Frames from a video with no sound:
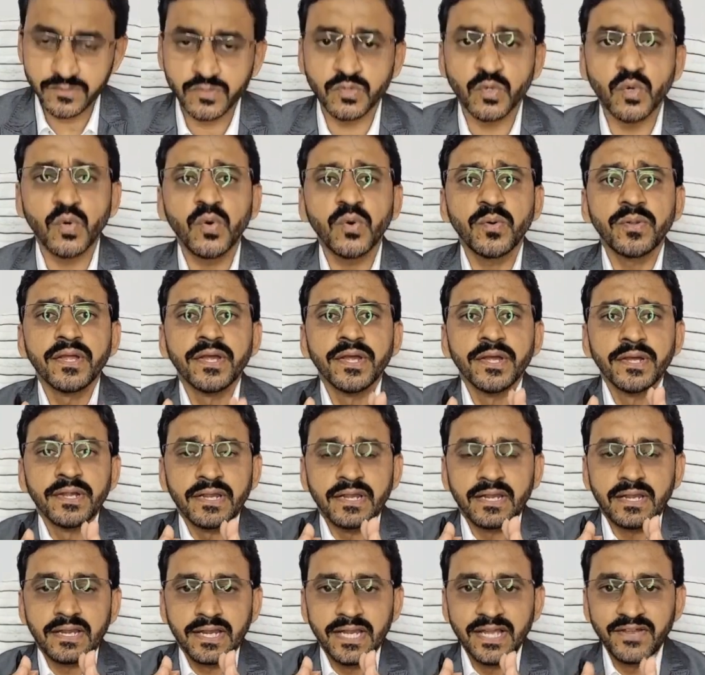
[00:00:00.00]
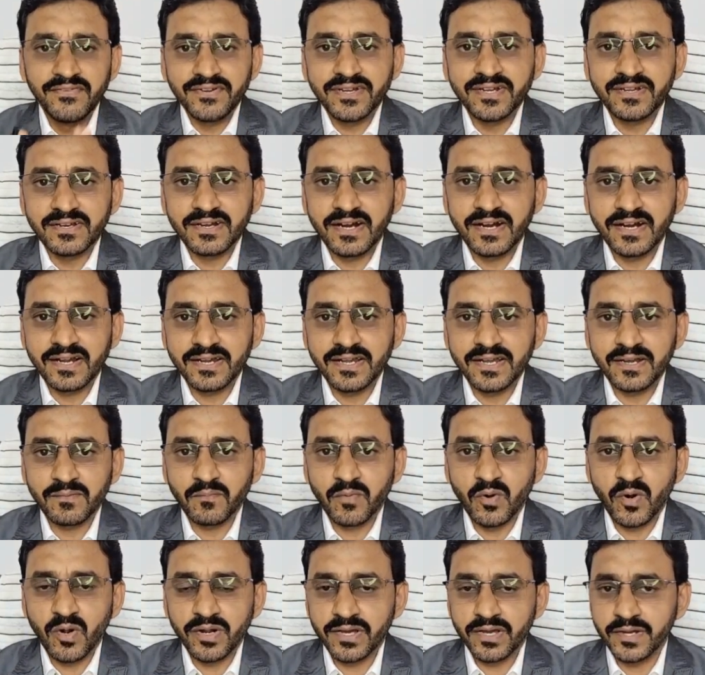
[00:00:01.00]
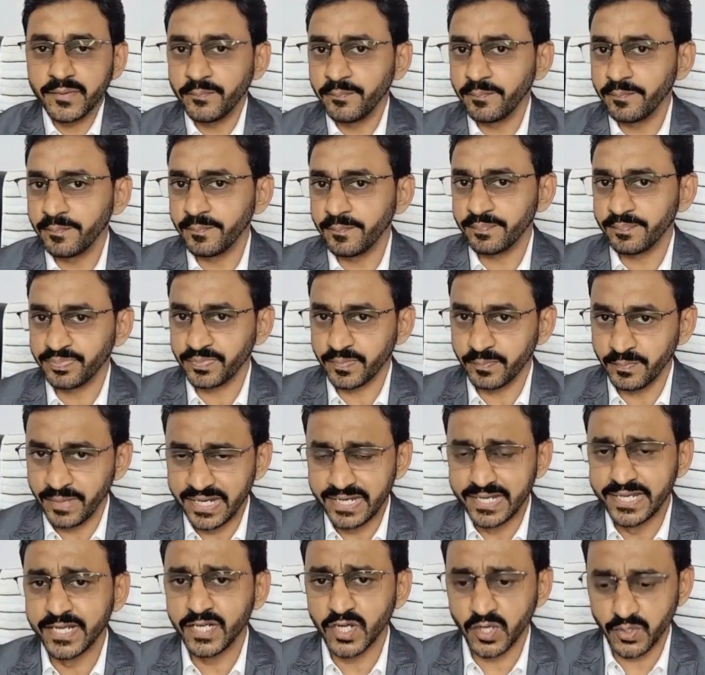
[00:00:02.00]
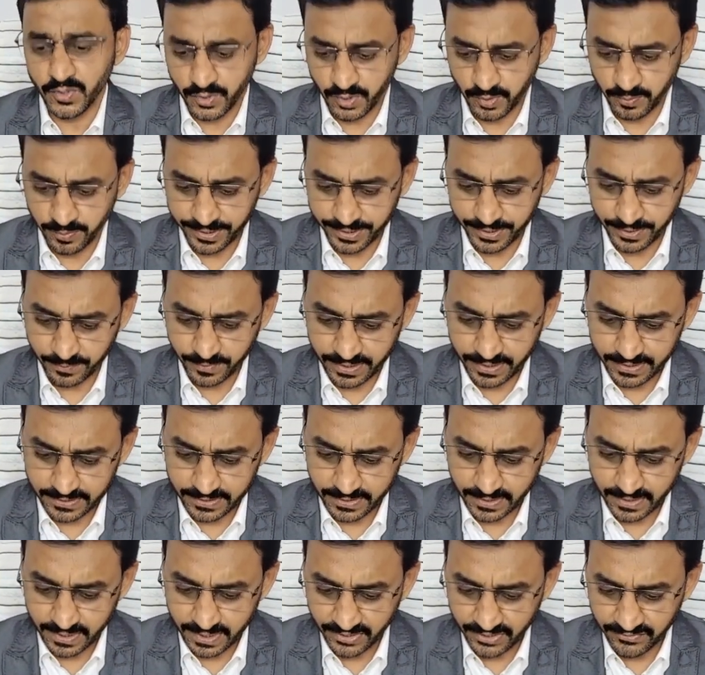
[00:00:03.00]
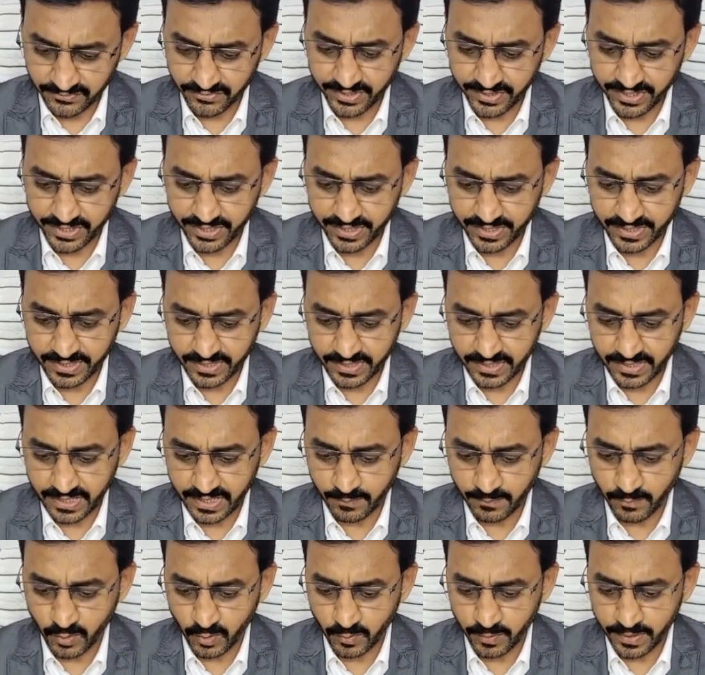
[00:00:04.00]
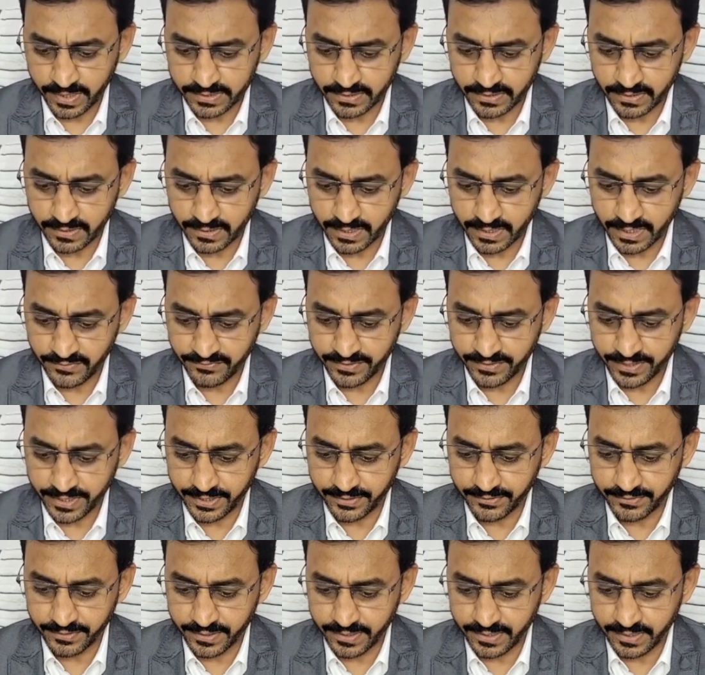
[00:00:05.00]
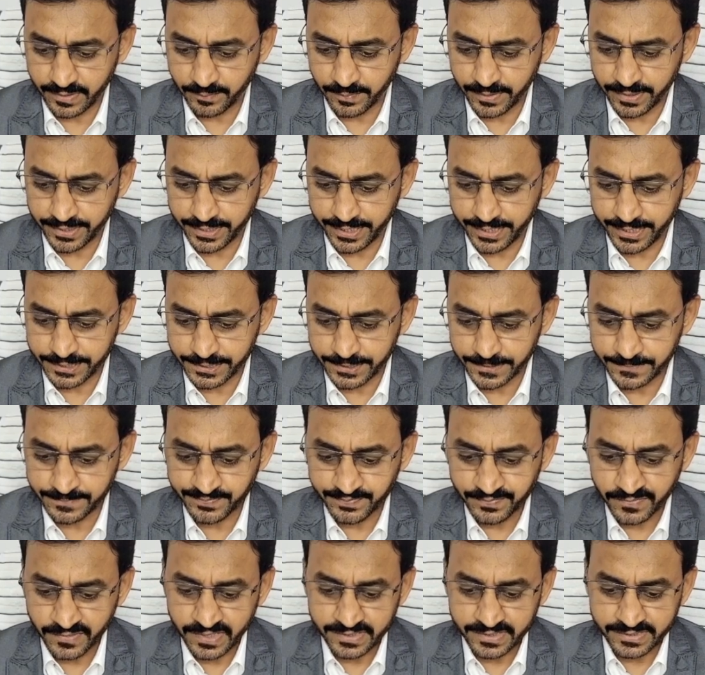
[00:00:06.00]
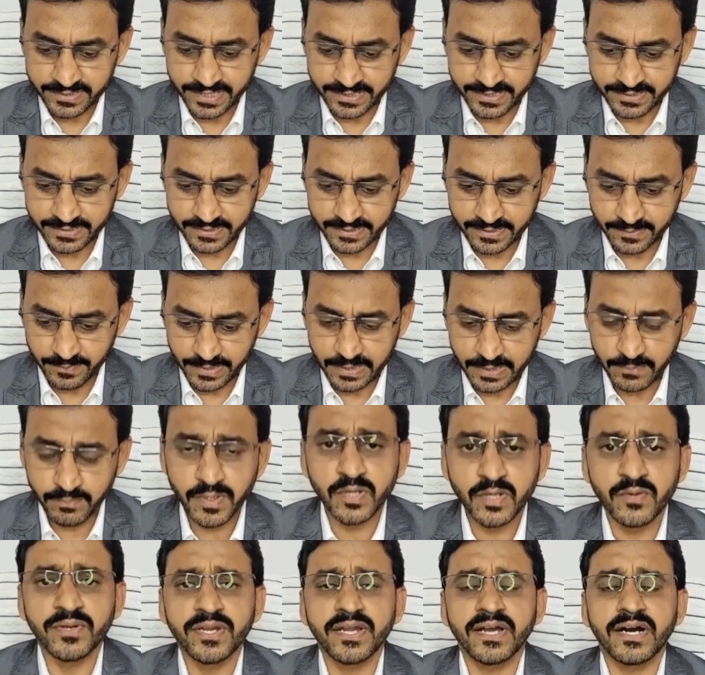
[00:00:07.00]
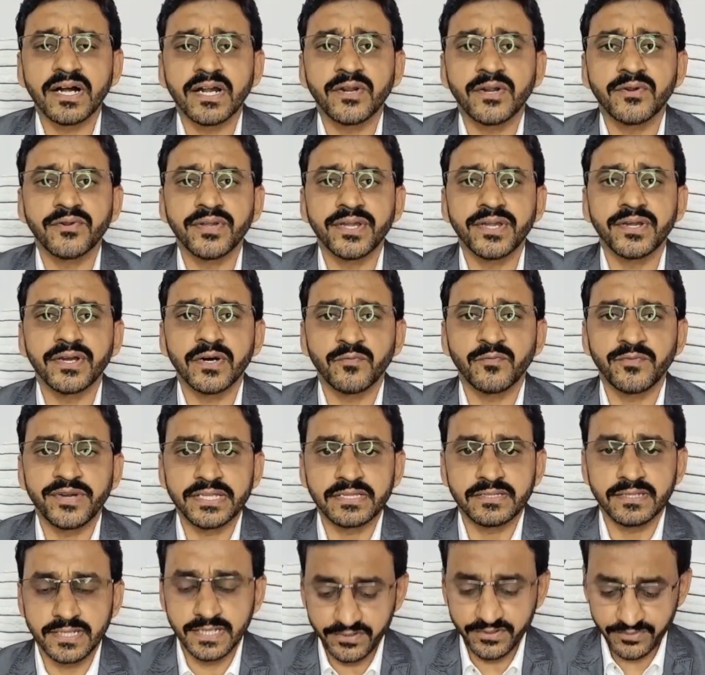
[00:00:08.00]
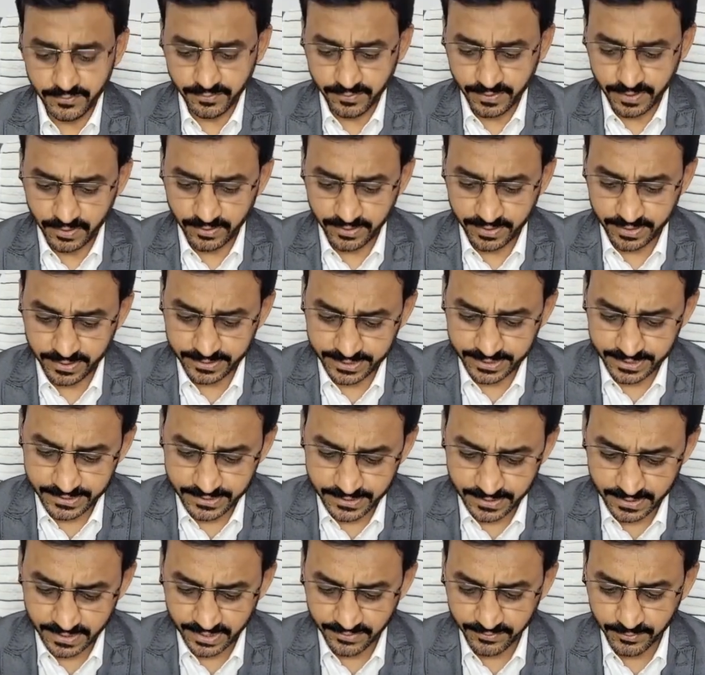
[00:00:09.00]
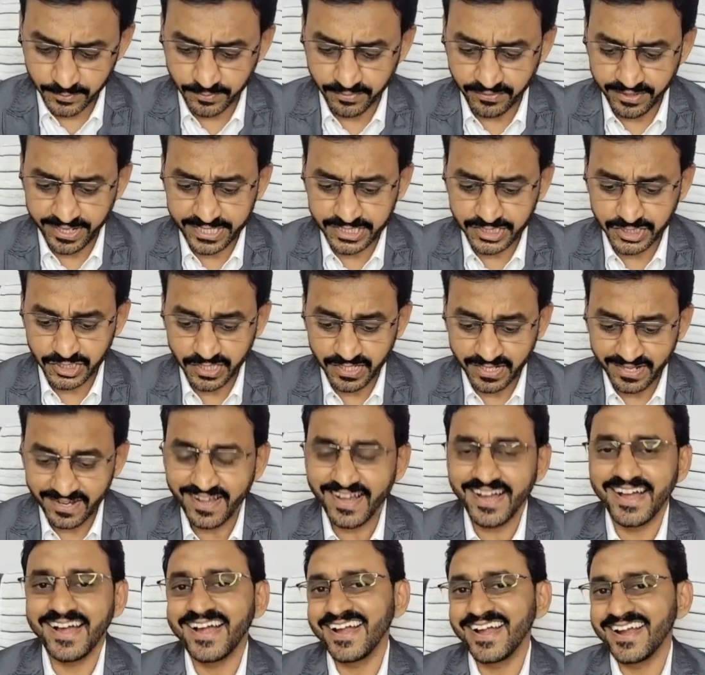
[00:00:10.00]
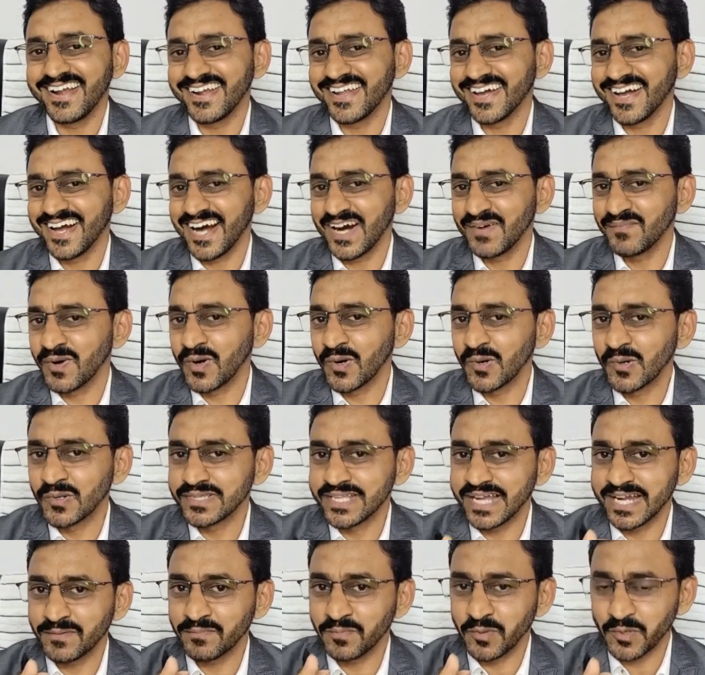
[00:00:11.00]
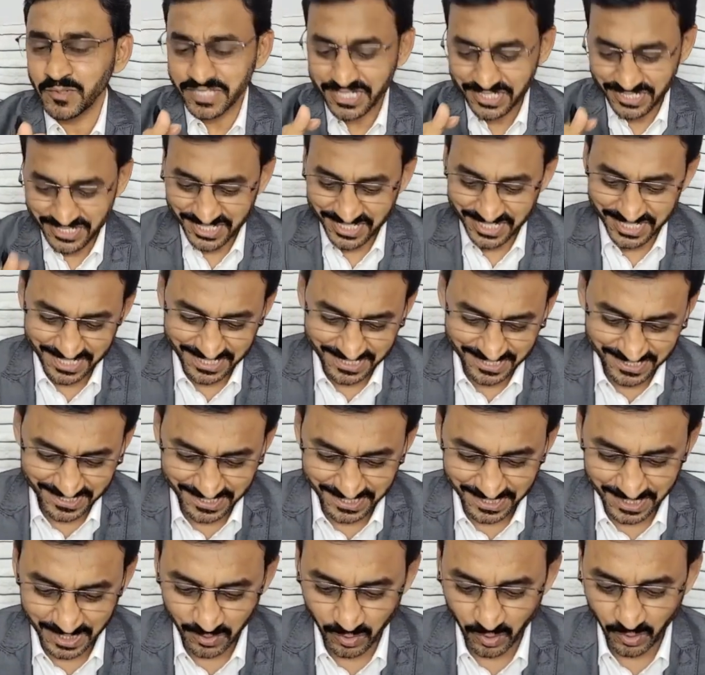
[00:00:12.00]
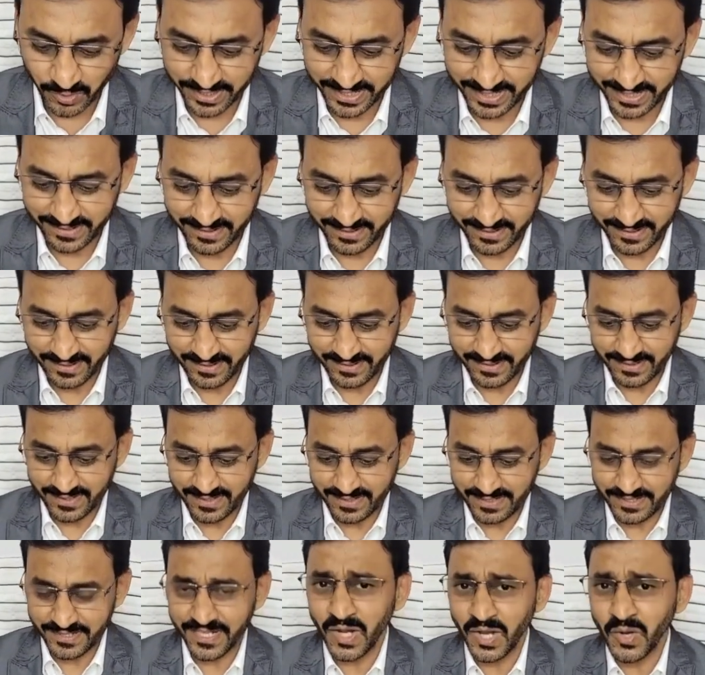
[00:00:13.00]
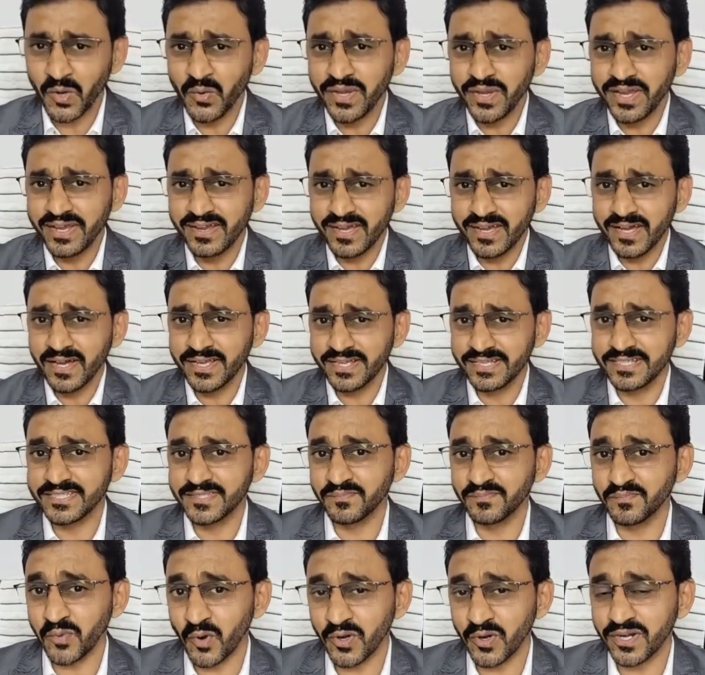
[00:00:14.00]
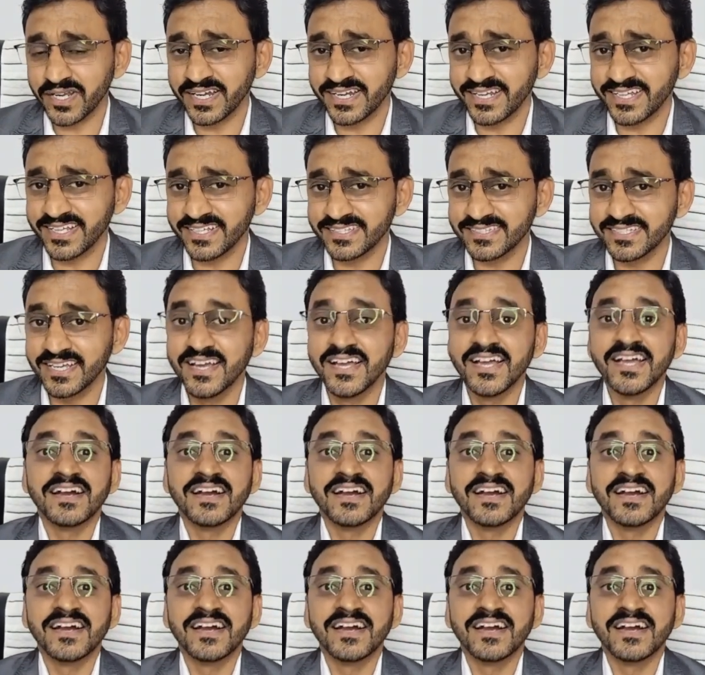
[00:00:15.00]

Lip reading: So left cardiac border mainly contributed by the left ventricle, above by the left atrial appendage, then the main pulmonary artery with left this left branch, and above that projection is the aortic knuckle. Now here is important is